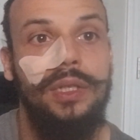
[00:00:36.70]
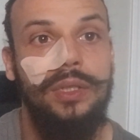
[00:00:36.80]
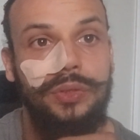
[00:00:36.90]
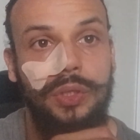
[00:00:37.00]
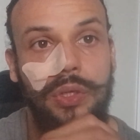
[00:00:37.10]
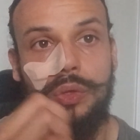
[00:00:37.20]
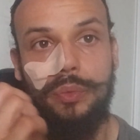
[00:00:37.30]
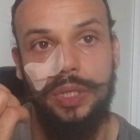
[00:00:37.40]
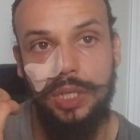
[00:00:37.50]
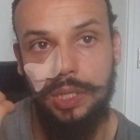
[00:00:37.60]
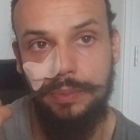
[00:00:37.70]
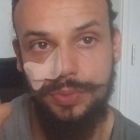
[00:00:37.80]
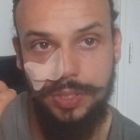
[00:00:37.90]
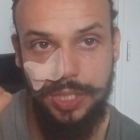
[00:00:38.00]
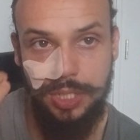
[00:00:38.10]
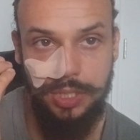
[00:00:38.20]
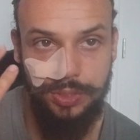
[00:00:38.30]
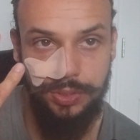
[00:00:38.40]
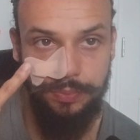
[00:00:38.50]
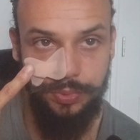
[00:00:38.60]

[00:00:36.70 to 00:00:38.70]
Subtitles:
So when it comes to getting some